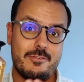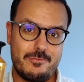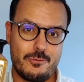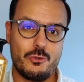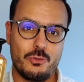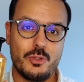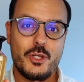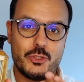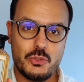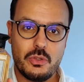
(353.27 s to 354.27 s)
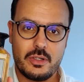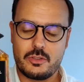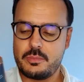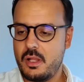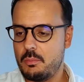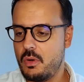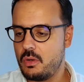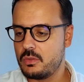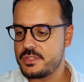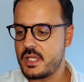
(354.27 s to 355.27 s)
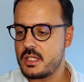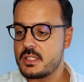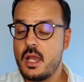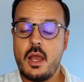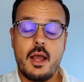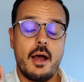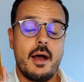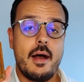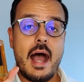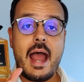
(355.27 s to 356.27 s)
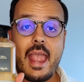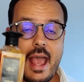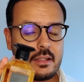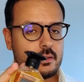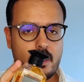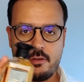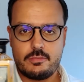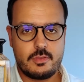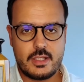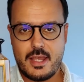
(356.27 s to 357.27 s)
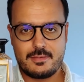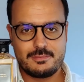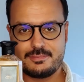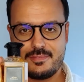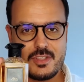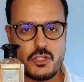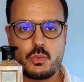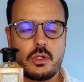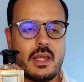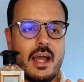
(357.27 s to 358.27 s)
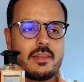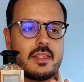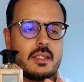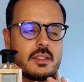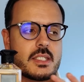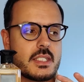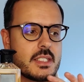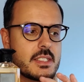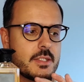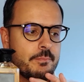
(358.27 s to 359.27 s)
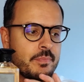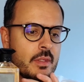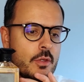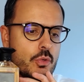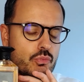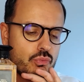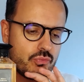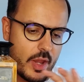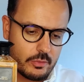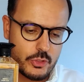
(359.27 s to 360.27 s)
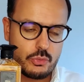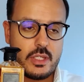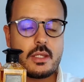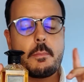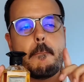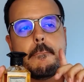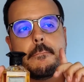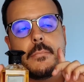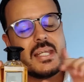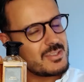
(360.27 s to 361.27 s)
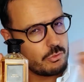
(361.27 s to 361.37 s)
a full 200 ml bottle size. I love, again, this one. I think this is very unique. It's